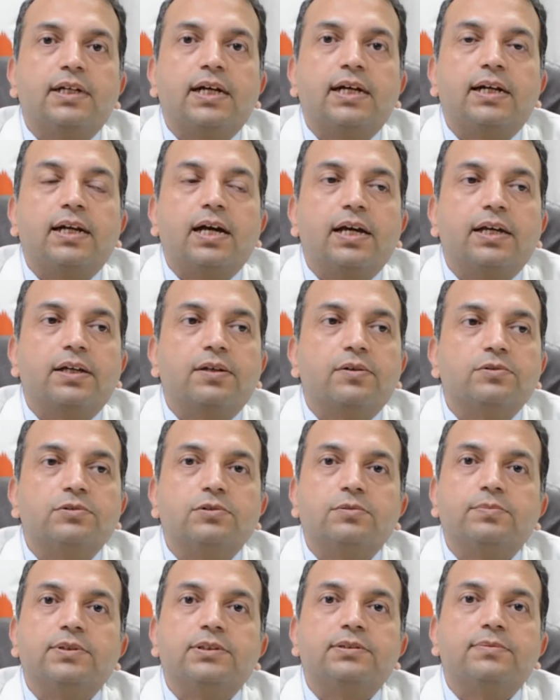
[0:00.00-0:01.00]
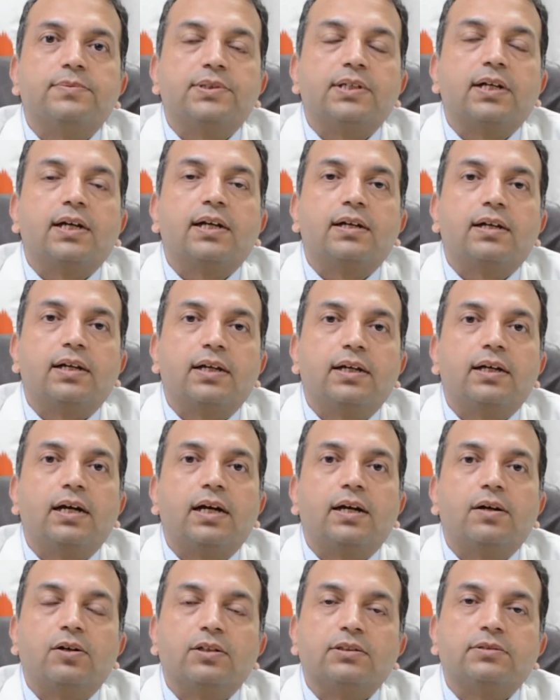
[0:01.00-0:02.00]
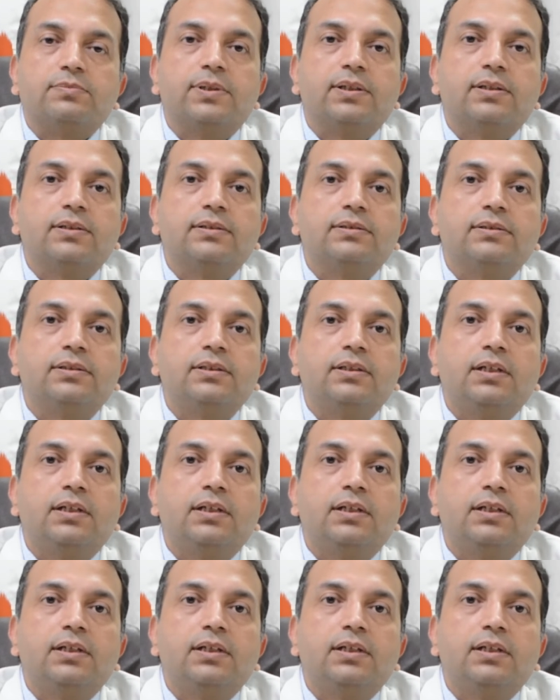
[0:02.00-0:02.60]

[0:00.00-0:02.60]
at IQ Super Speciality Eye Hospitals.